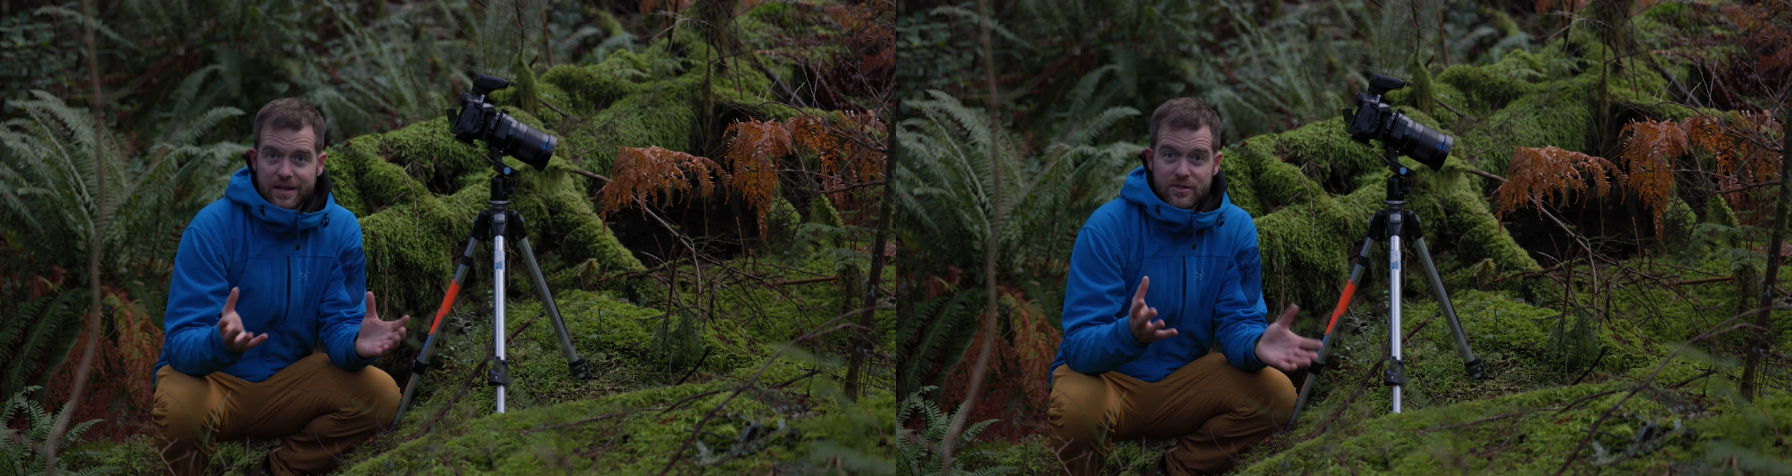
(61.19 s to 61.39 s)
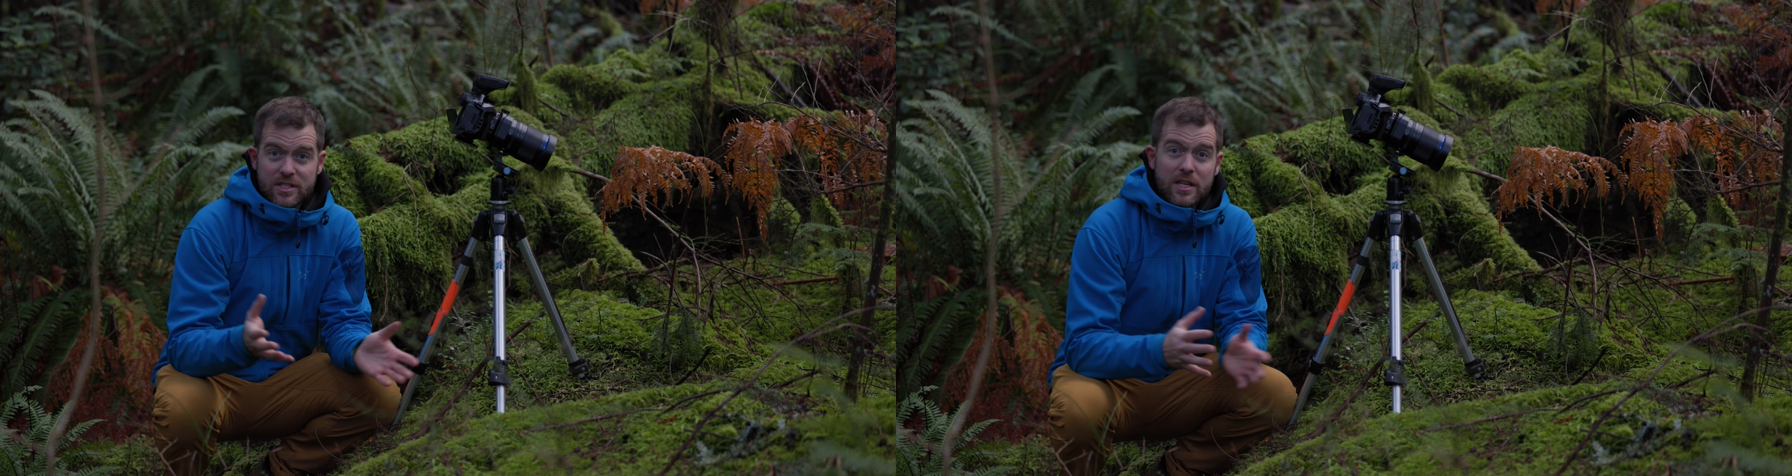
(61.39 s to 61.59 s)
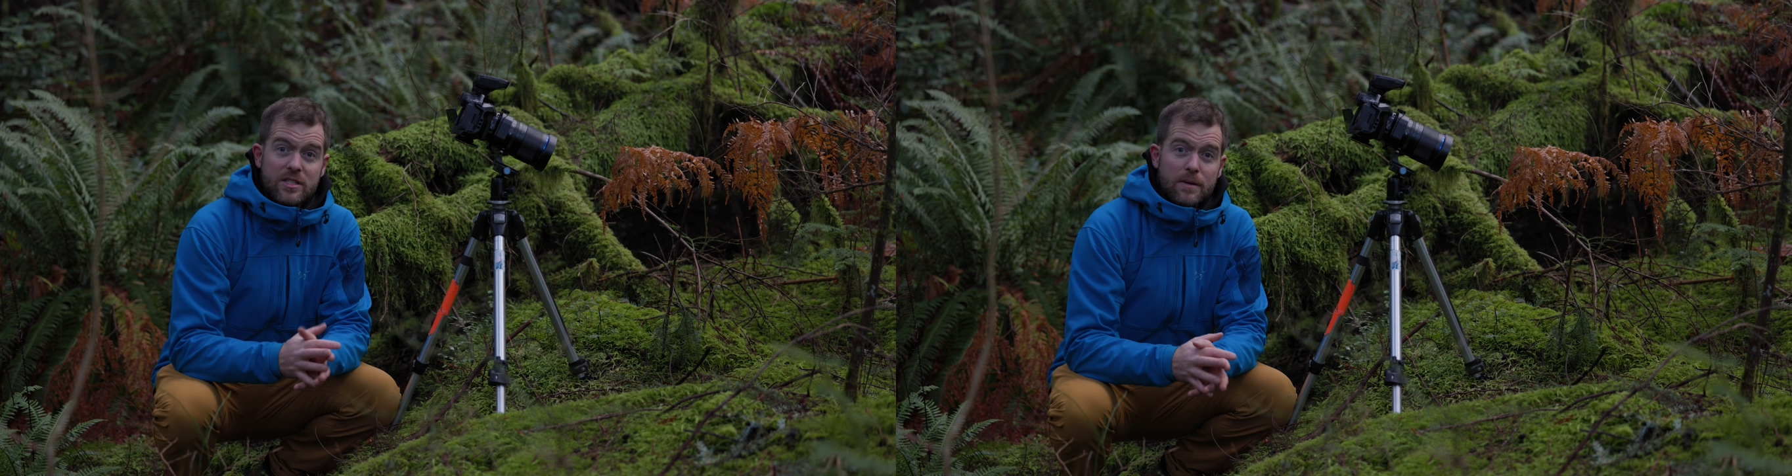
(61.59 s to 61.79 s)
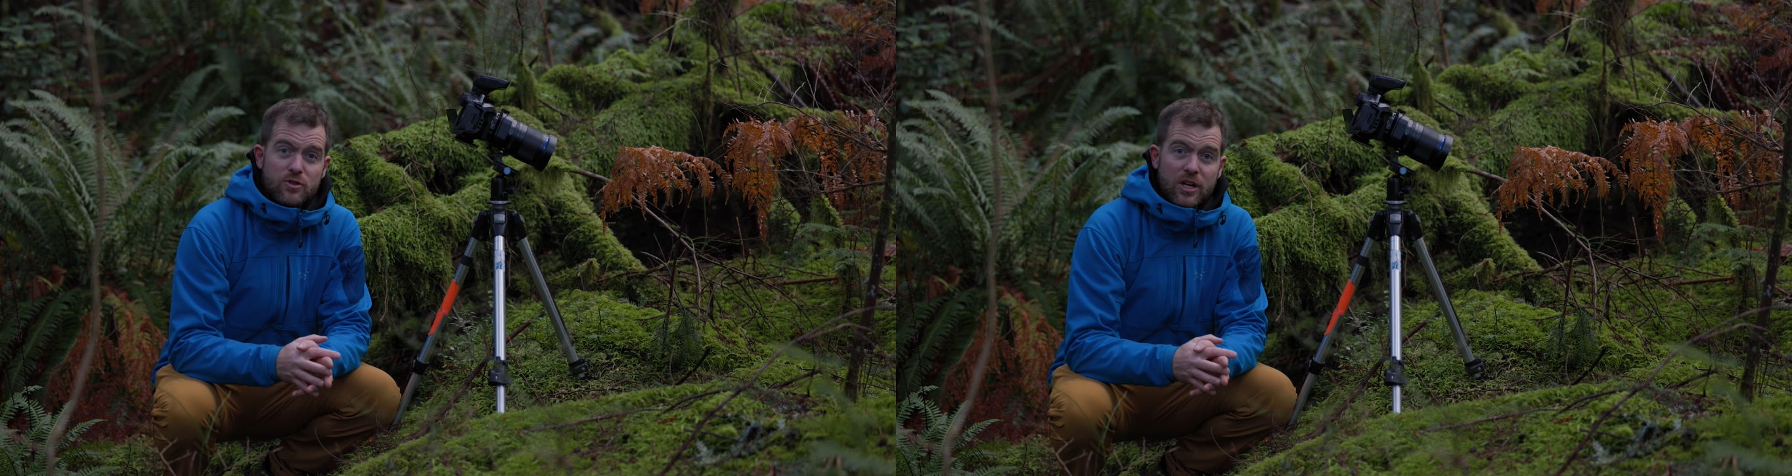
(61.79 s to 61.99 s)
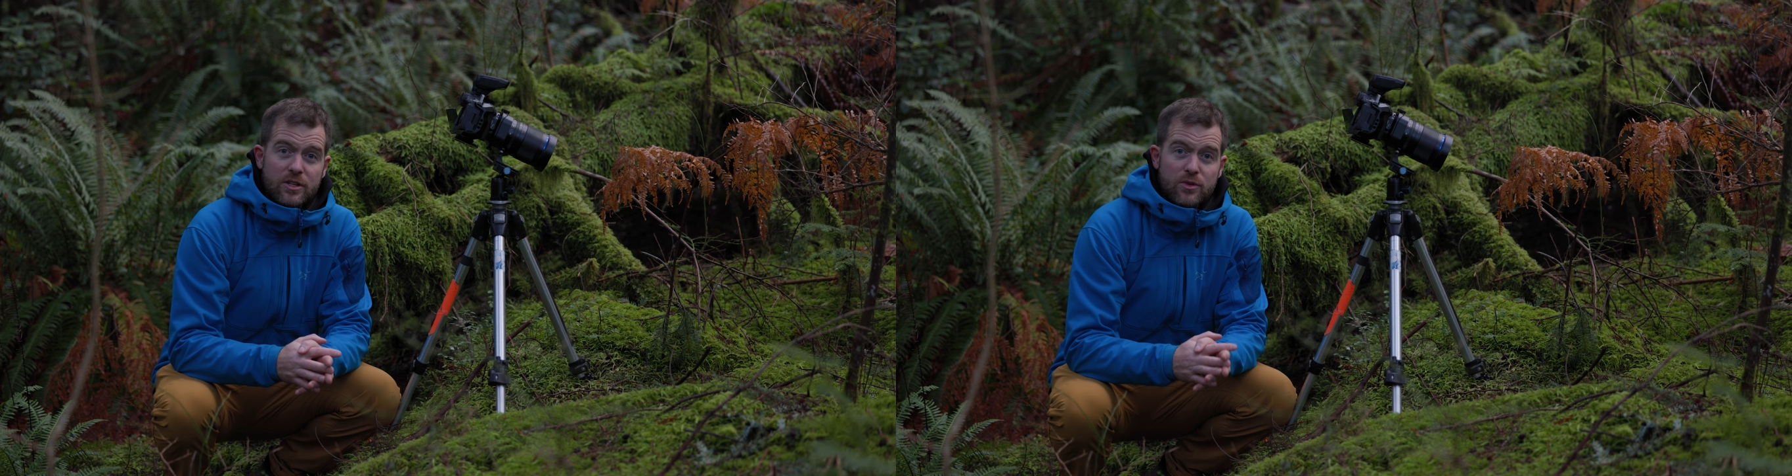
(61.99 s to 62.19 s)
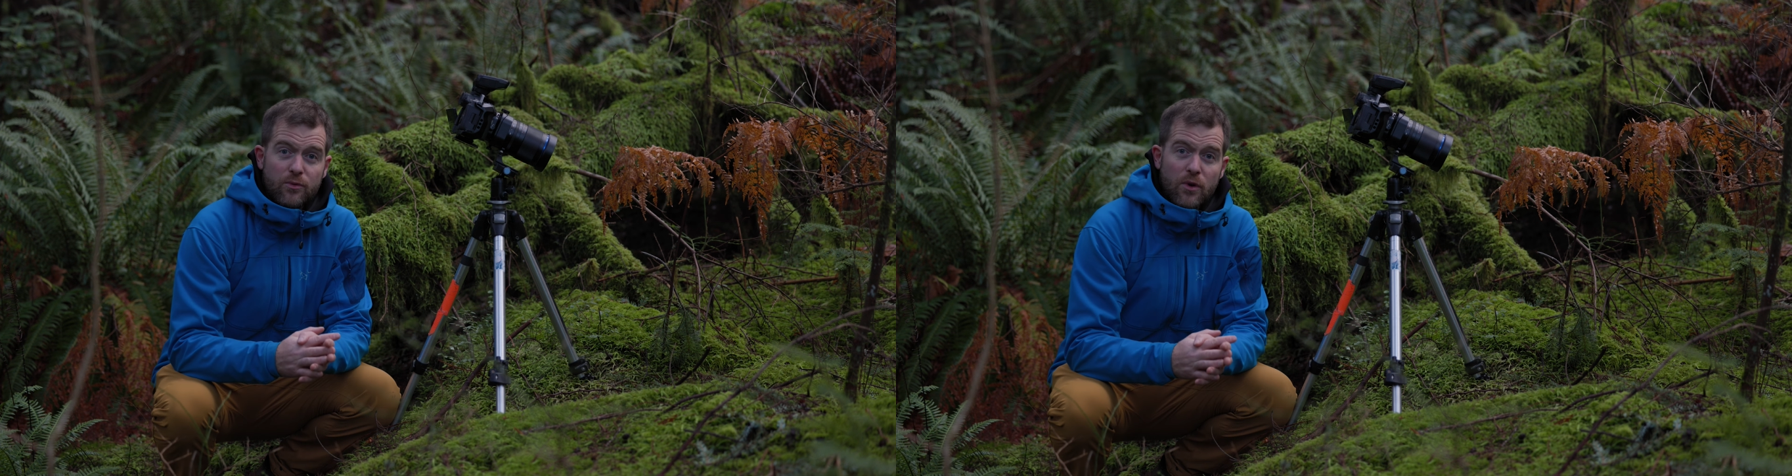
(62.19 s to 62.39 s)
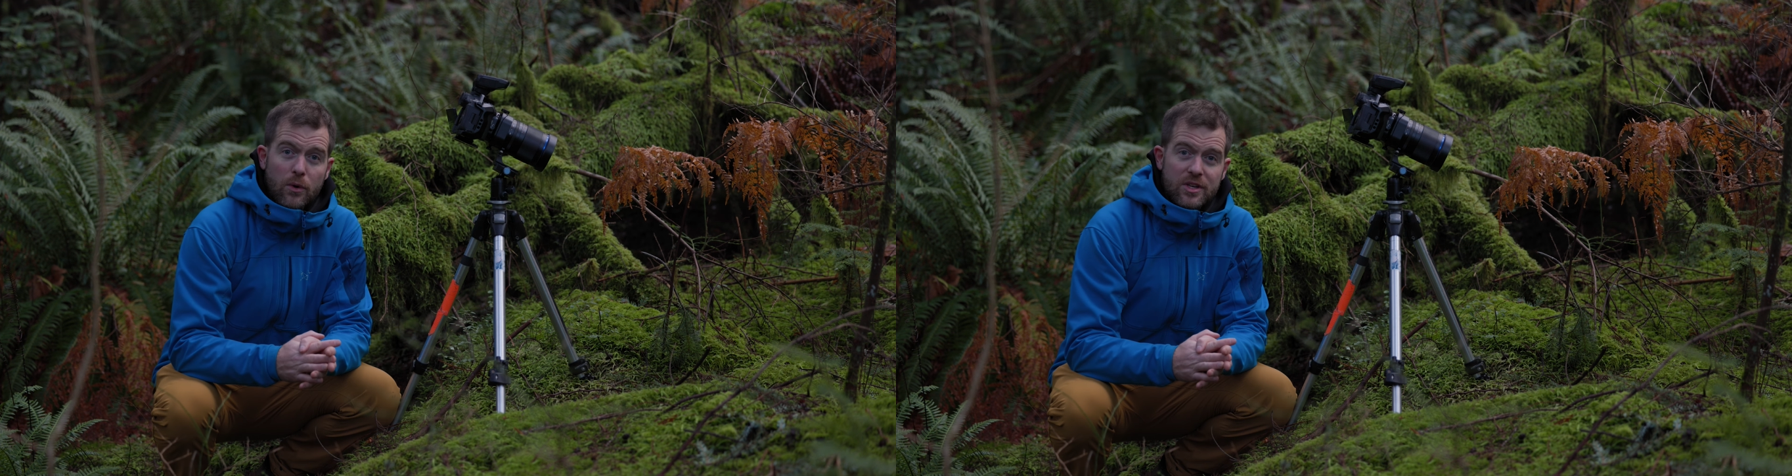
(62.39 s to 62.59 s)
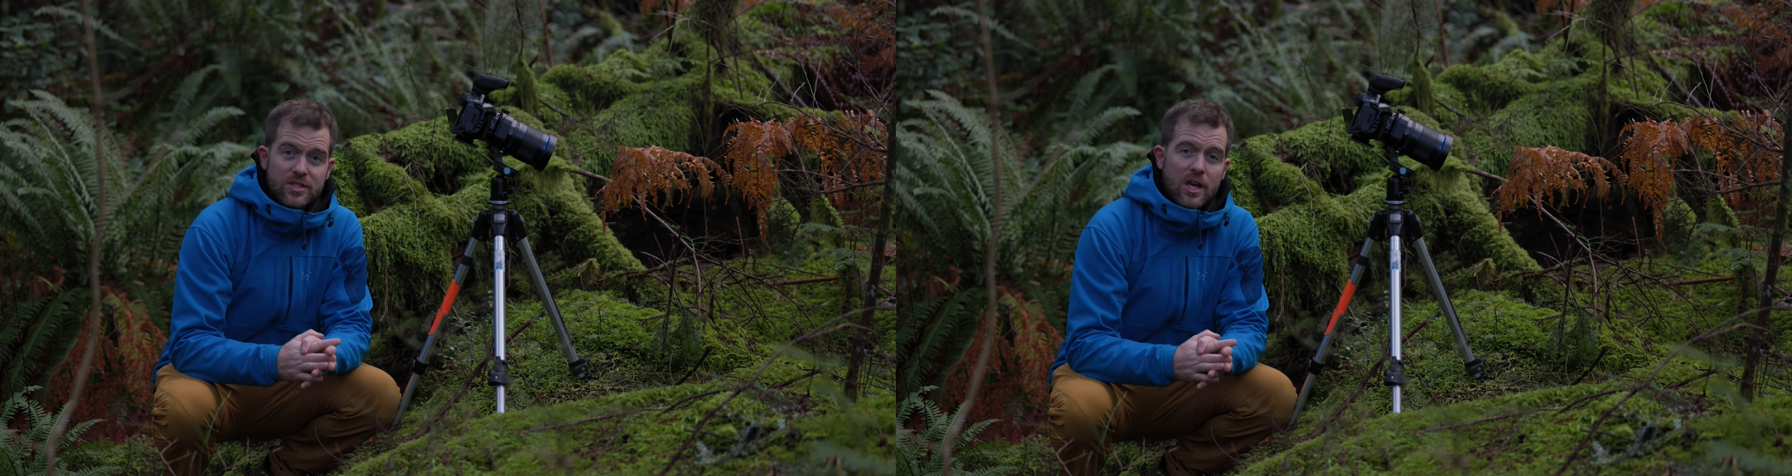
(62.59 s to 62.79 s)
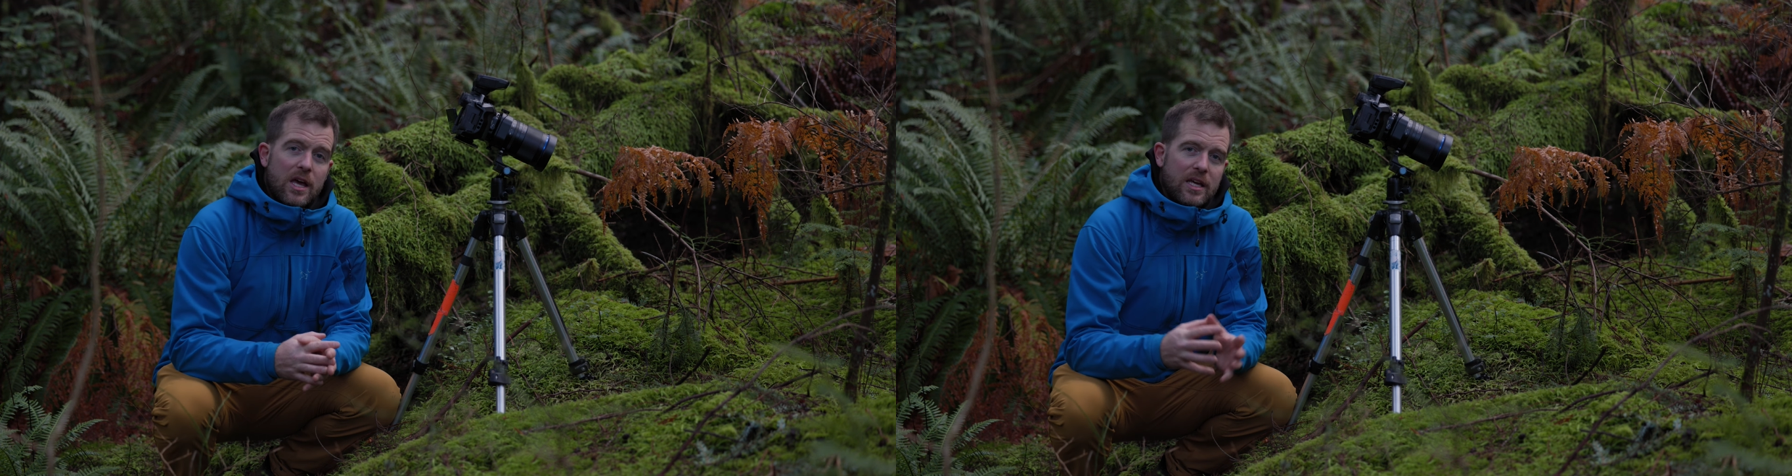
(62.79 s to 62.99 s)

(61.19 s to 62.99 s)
of said subject is in focus,